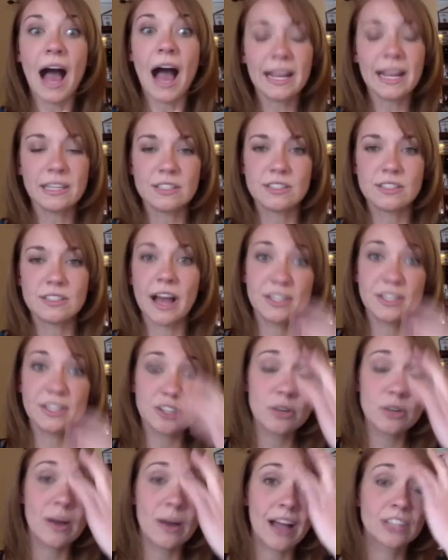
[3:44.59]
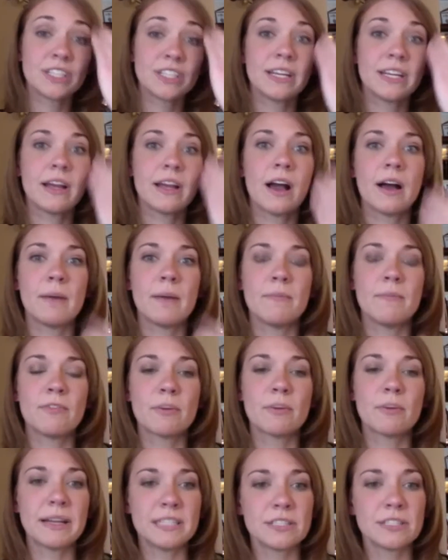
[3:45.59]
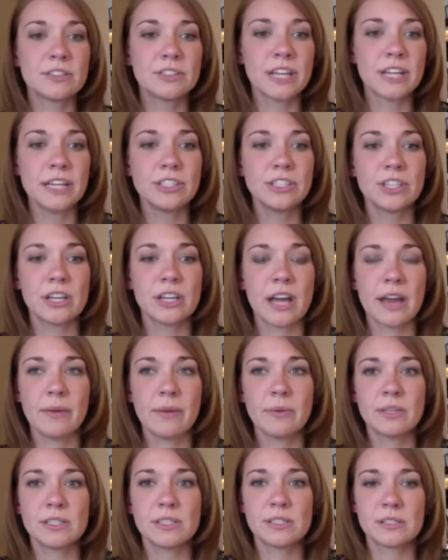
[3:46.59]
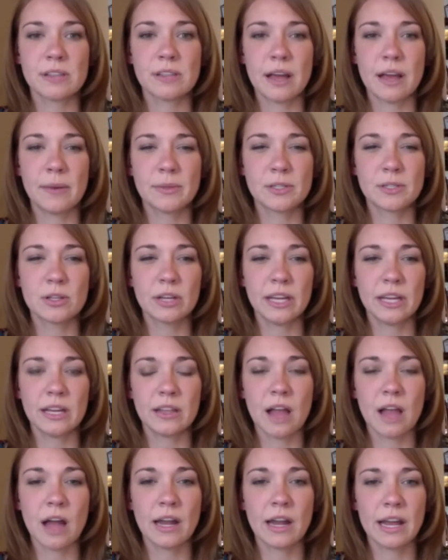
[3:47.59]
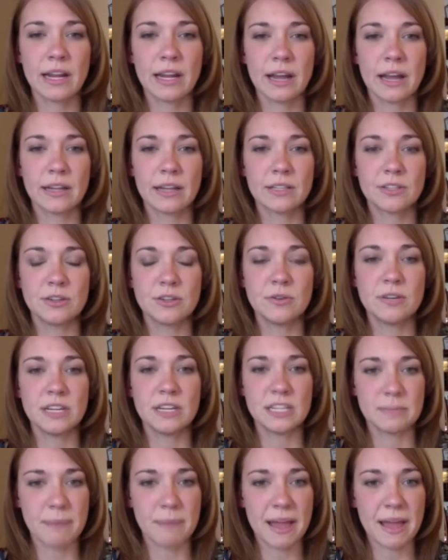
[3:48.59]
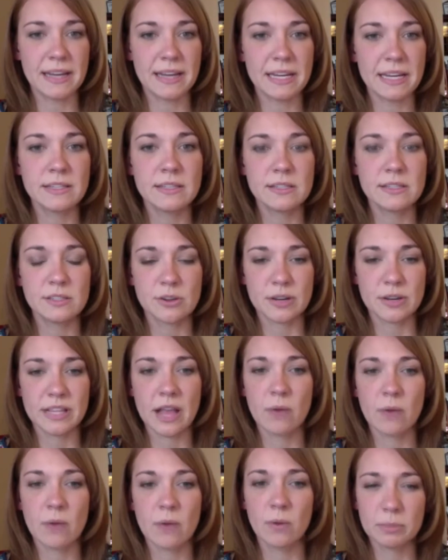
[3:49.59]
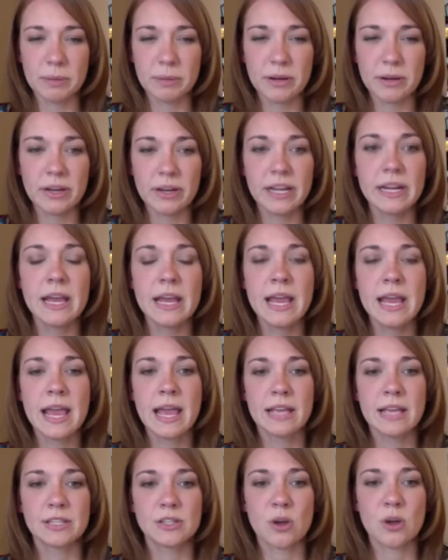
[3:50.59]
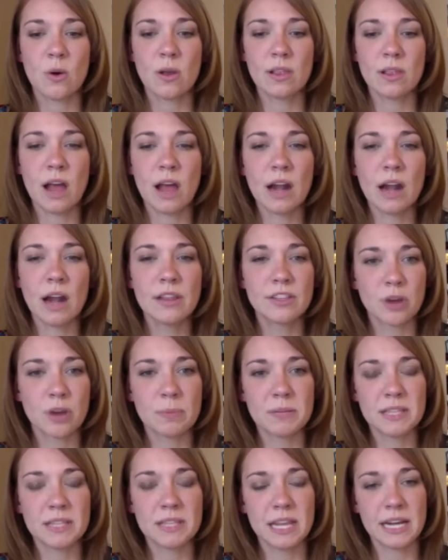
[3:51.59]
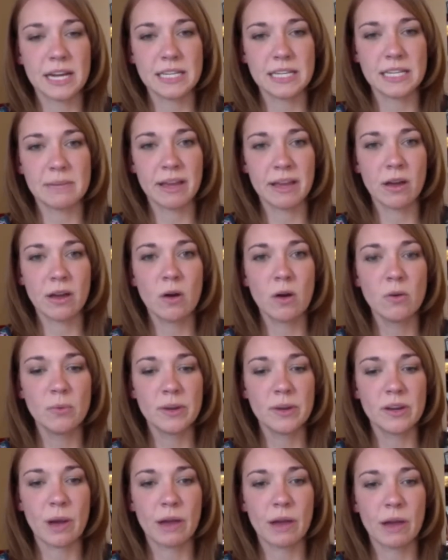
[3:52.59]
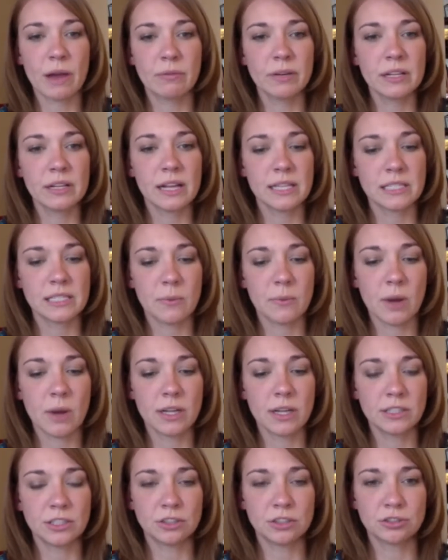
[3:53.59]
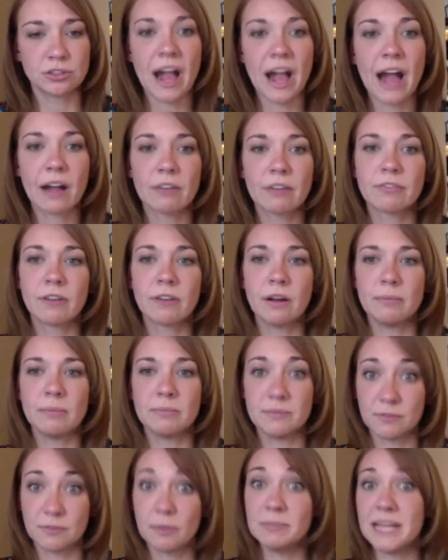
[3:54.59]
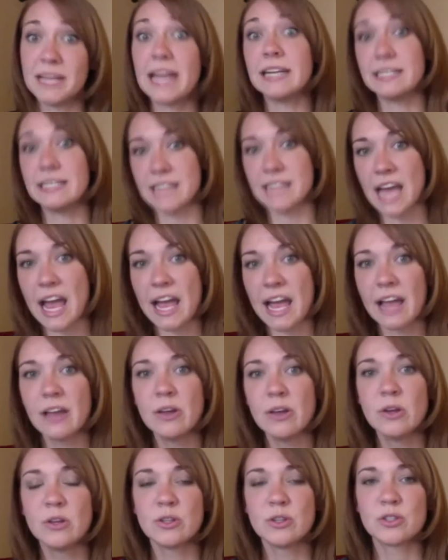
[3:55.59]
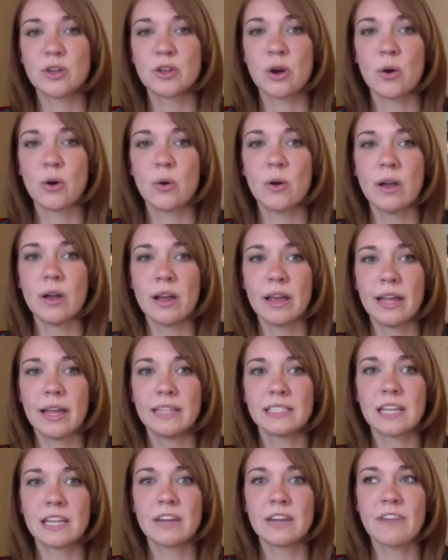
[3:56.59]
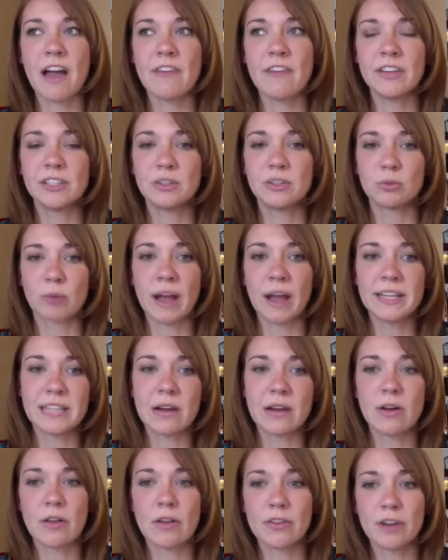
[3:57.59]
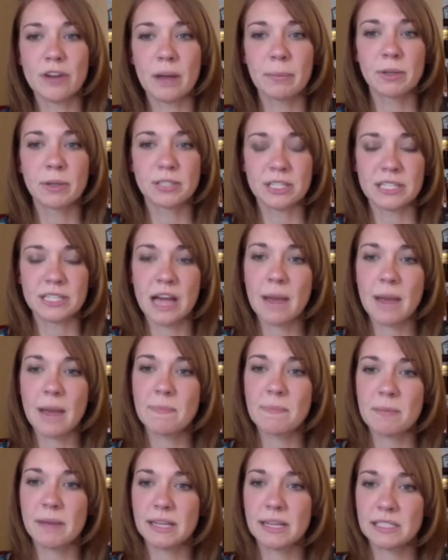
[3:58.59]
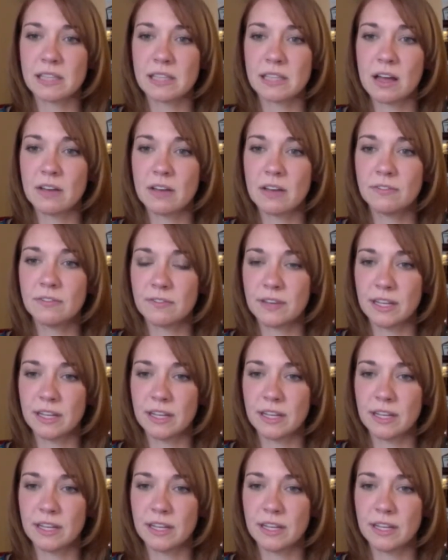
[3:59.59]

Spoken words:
I do actually, for my dissertation, I was looking a lot at student independence during that work period. So a lot of the scripting that I did in my code window, I realized I wanted to track from day to day. So instead of having to write down all the numbers and type them myself